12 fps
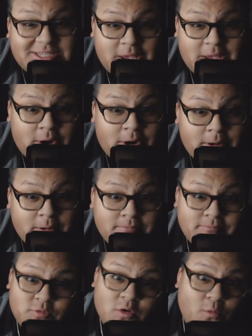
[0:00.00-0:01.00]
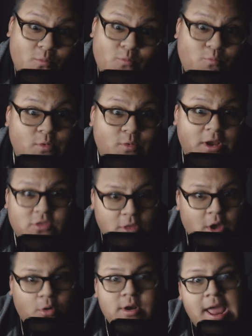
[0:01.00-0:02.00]
Center. So we
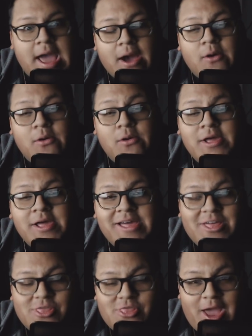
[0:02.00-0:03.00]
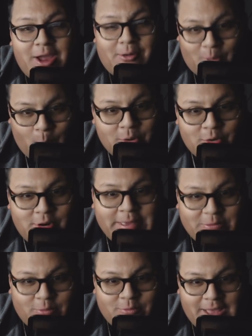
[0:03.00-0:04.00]
know now that Roman
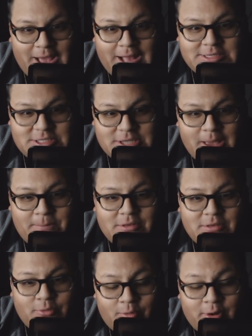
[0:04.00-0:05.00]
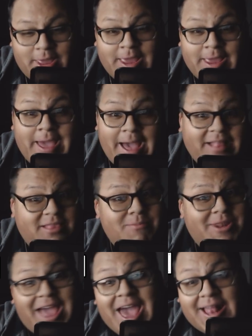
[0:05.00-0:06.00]
Reigns will not step into the ring at the
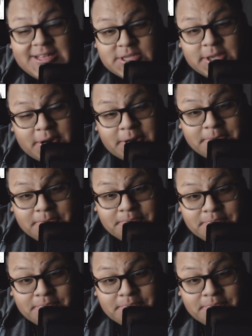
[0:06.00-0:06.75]
Manhattan Center.